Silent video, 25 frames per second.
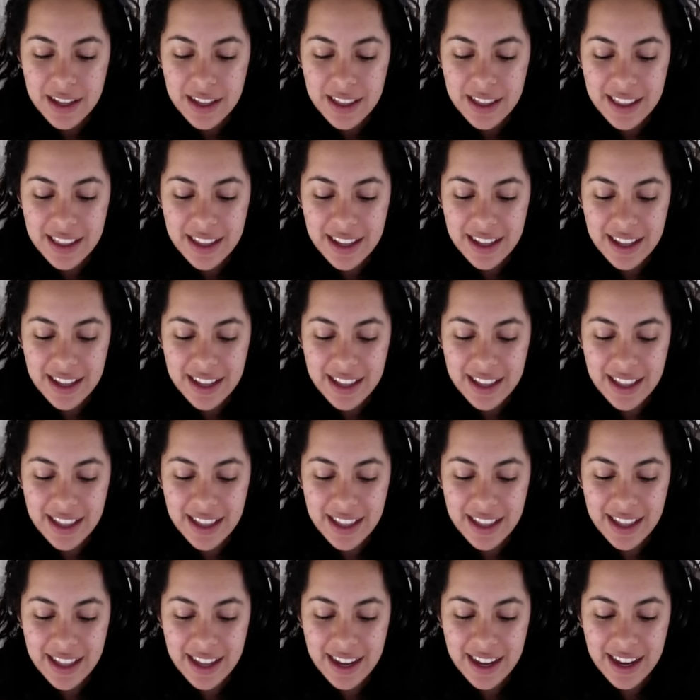this
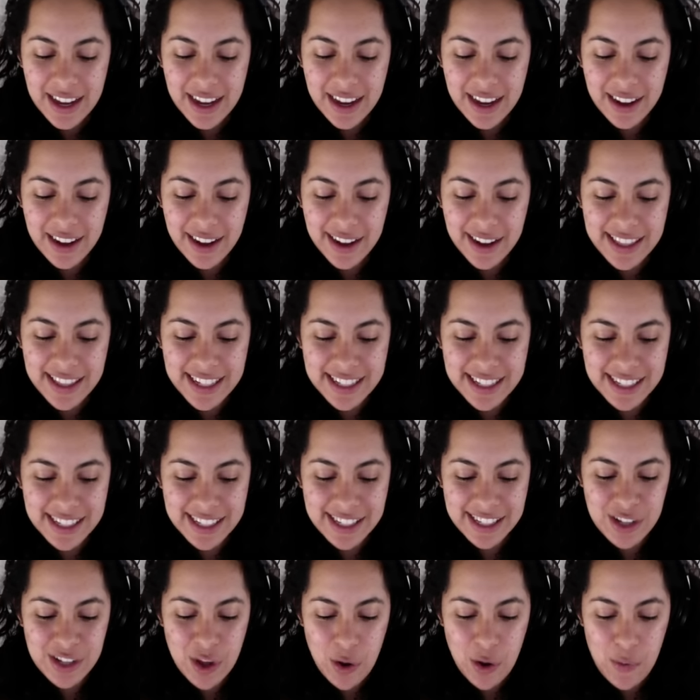game? This is
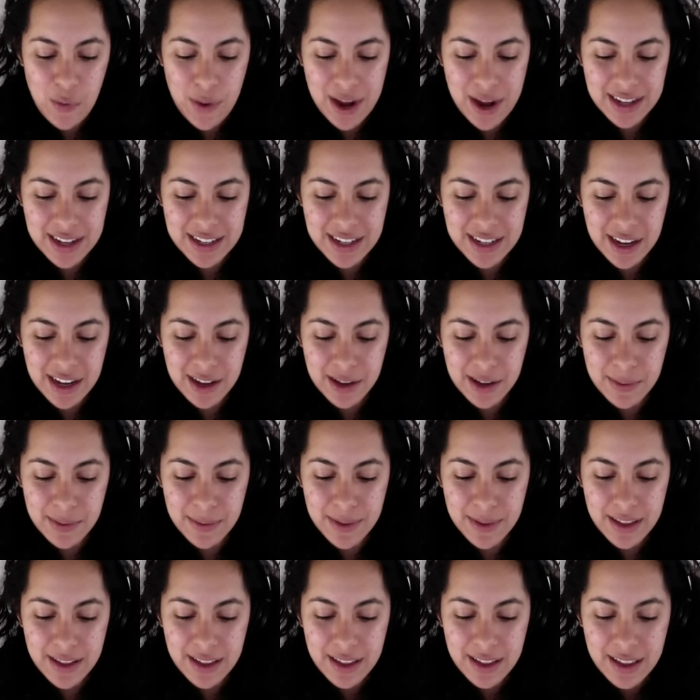so
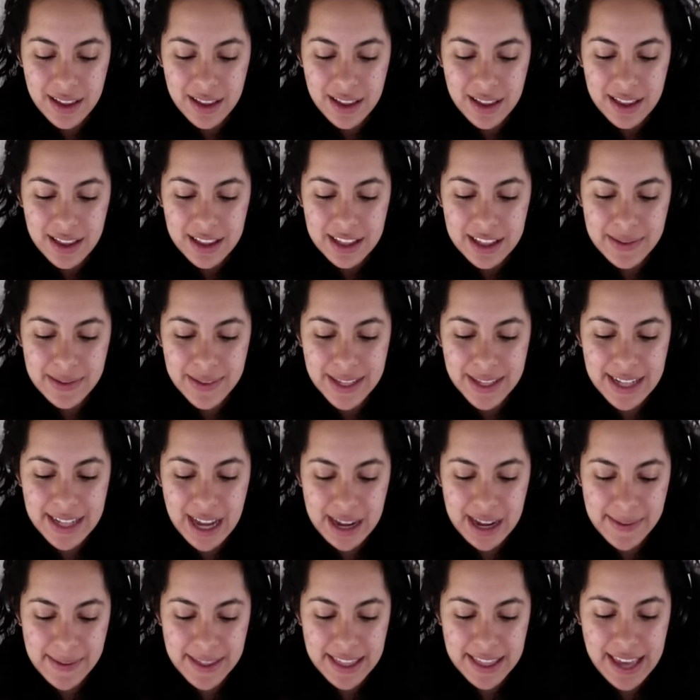random. So they're
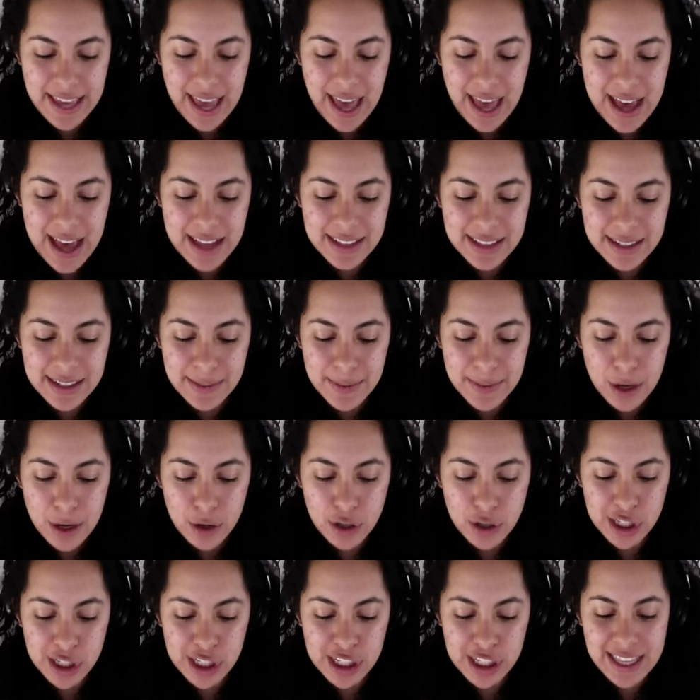talking about the cats. I'm like, oh,
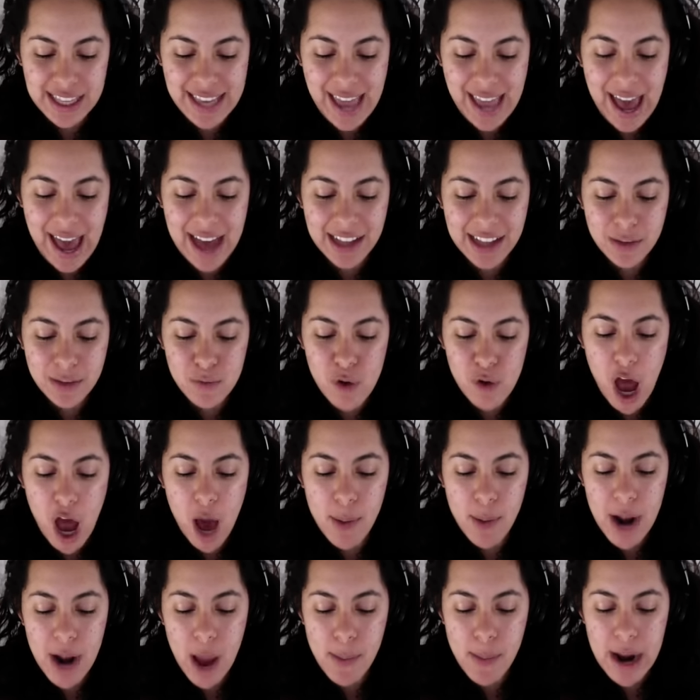this is the cat. Blah,
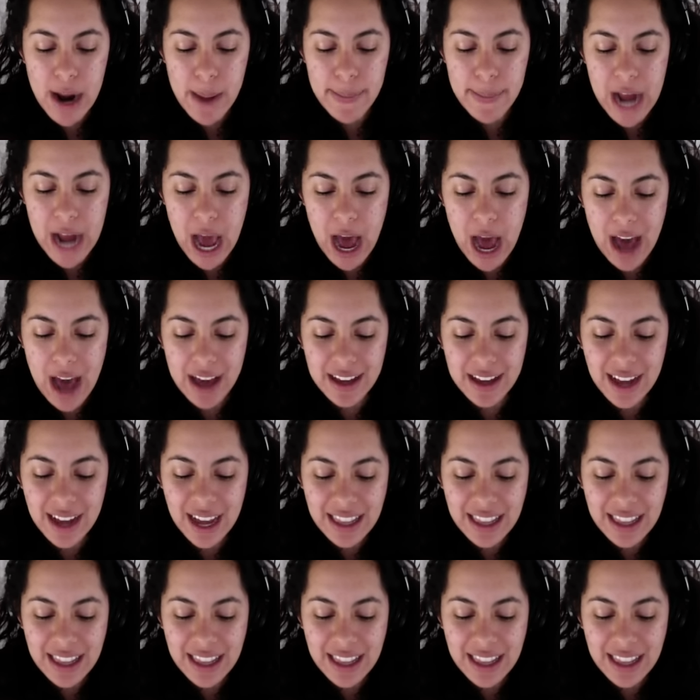blah, blah, blah.